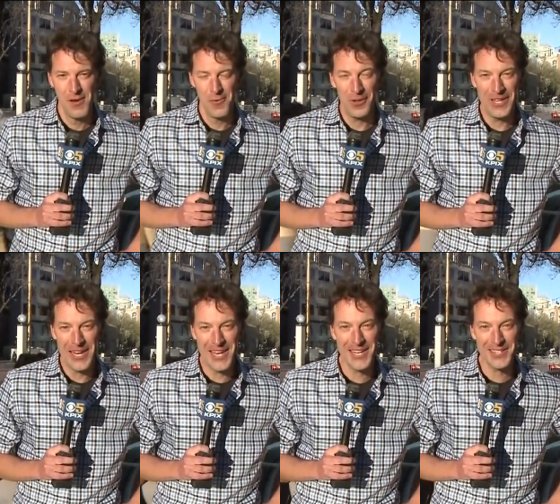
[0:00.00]
Well, it
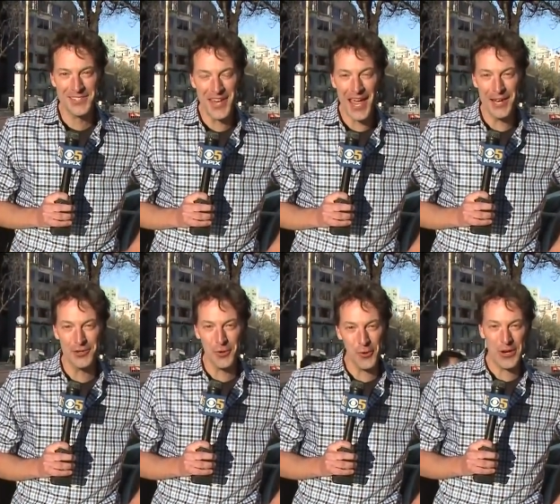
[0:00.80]
is a
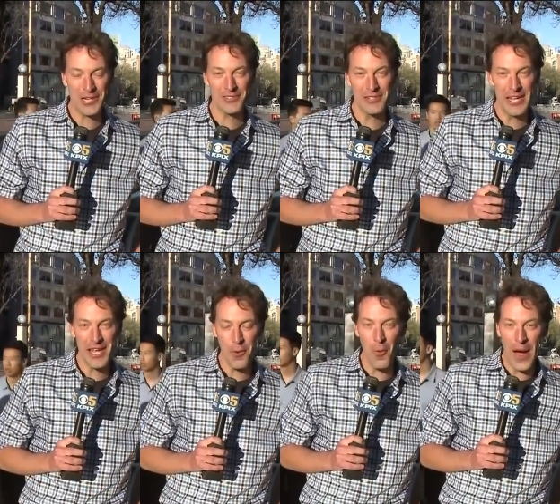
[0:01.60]

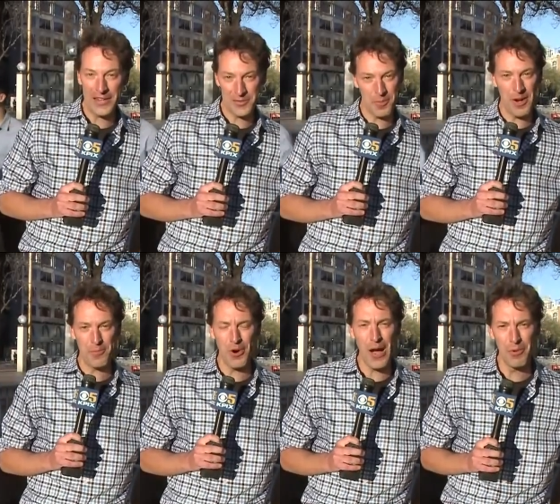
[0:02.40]
notoriously
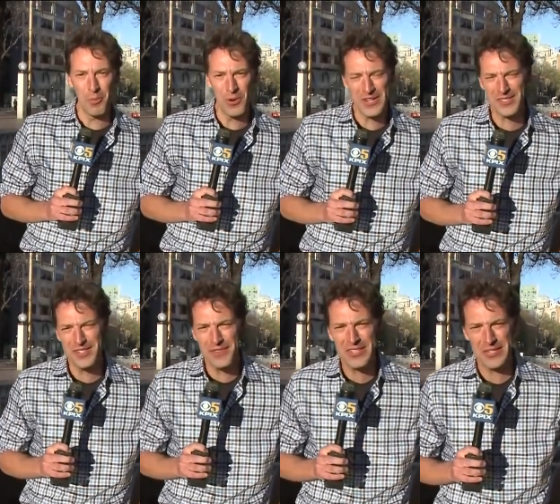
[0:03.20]
widespread problem. We're at
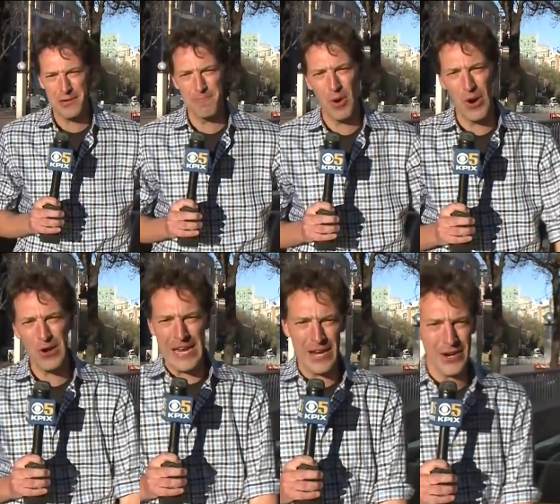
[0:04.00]
Civic Center
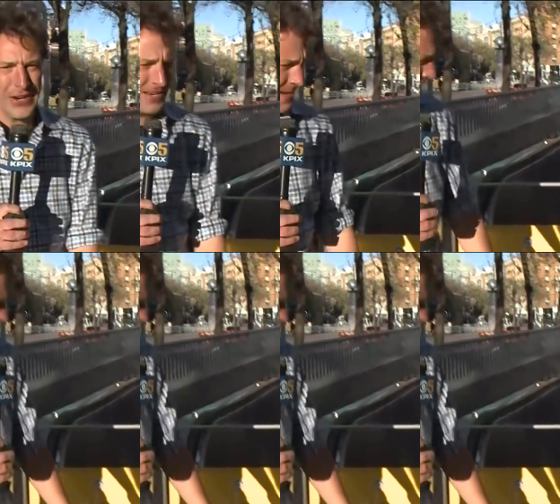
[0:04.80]
BART here, and